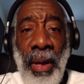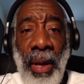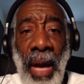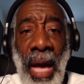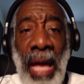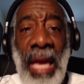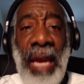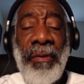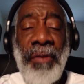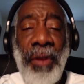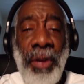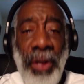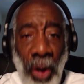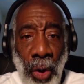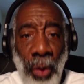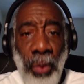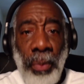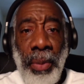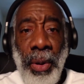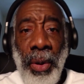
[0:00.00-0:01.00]
And if you
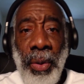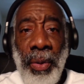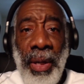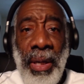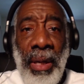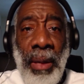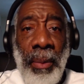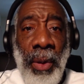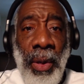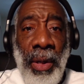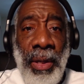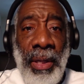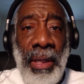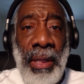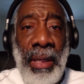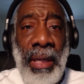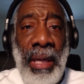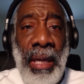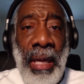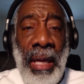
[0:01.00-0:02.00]
don't burn the community,
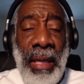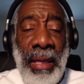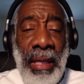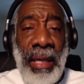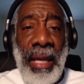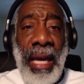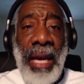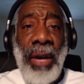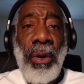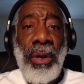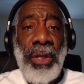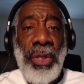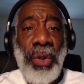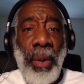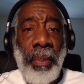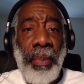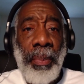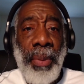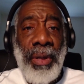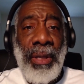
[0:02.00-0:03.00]
then they're going to
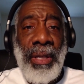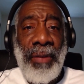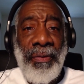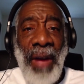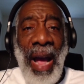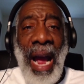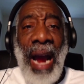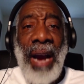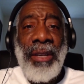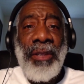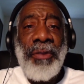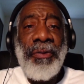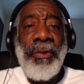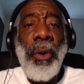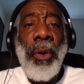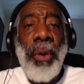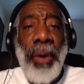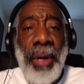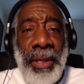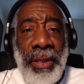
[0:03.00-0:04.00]
start burning fires
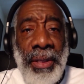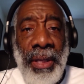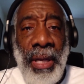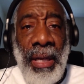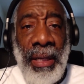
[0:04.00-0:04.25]
for us